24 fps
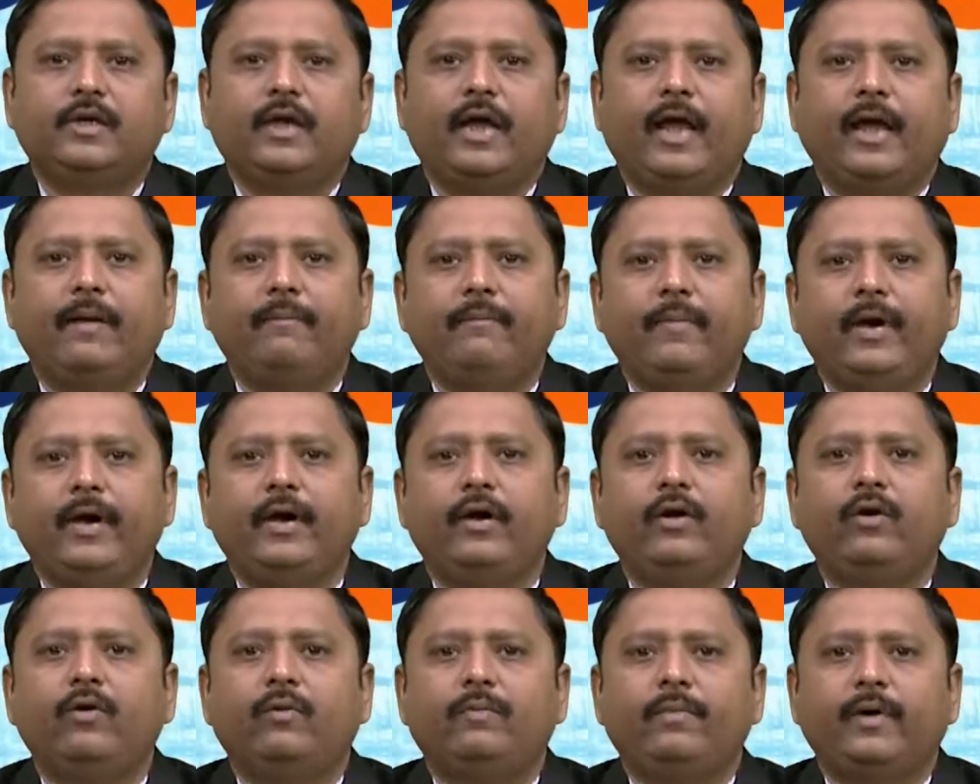
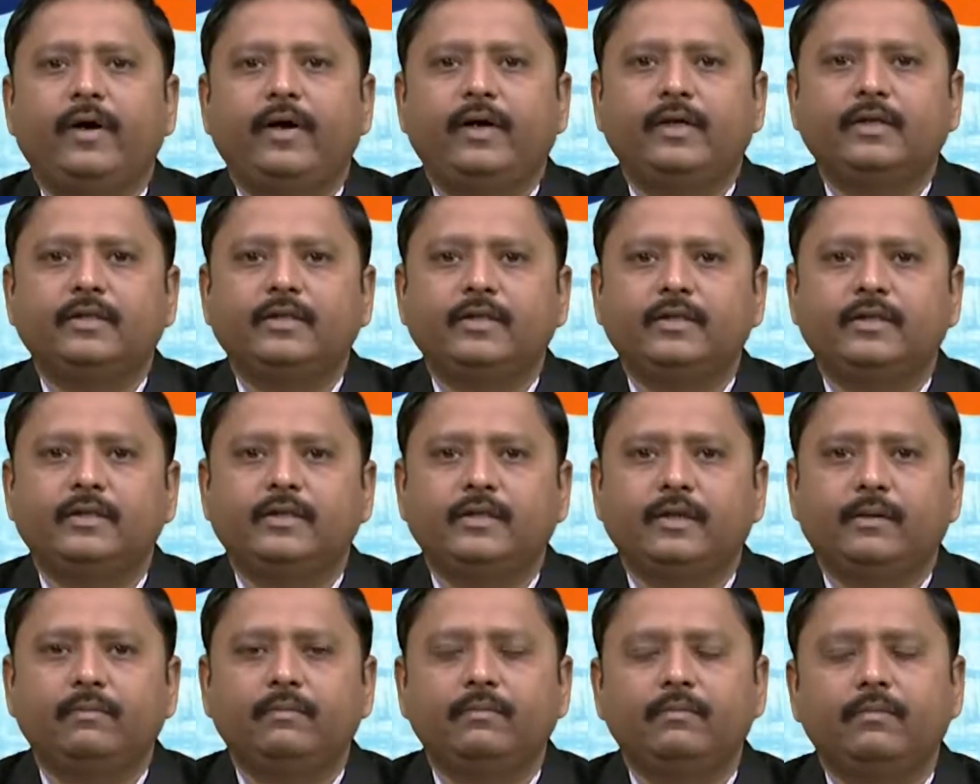embedded operating
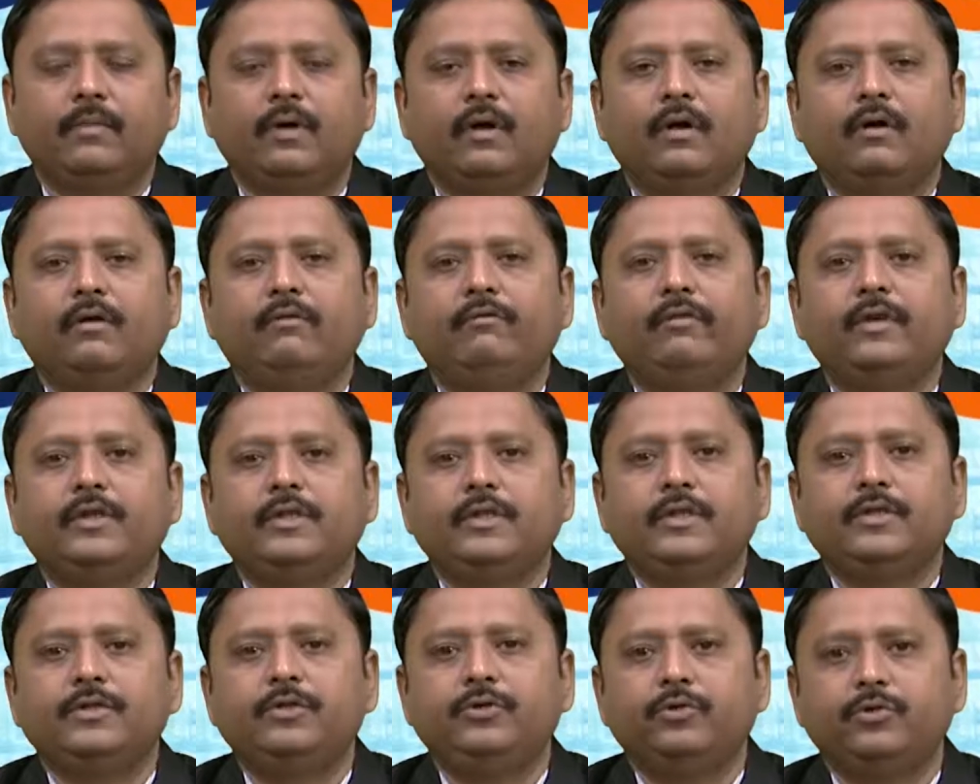system which
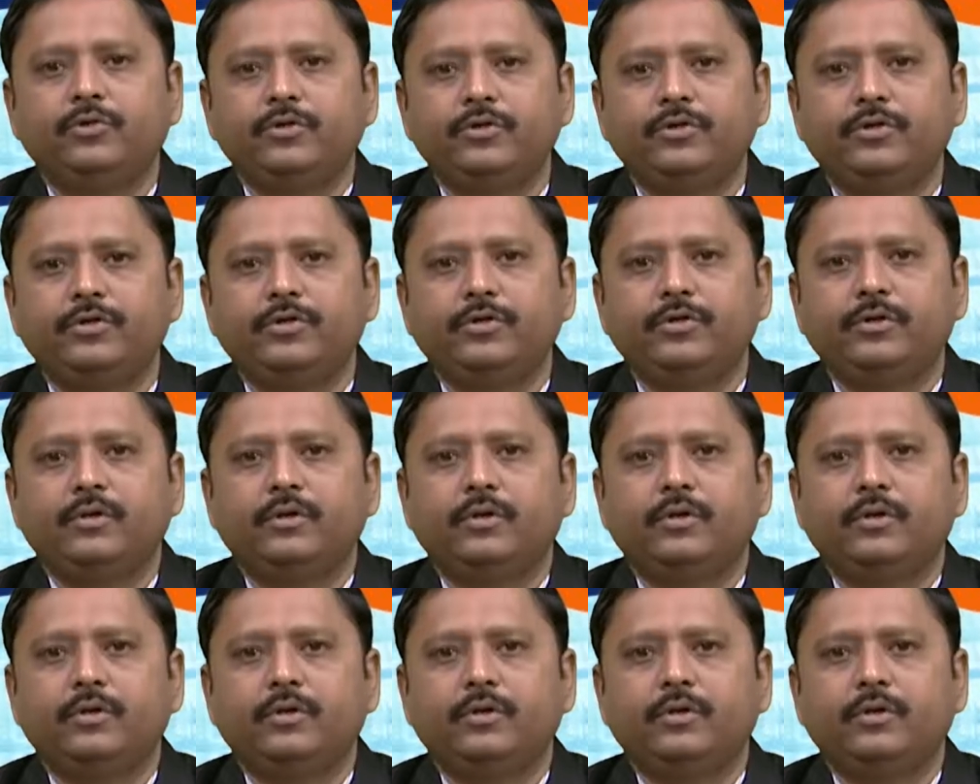is used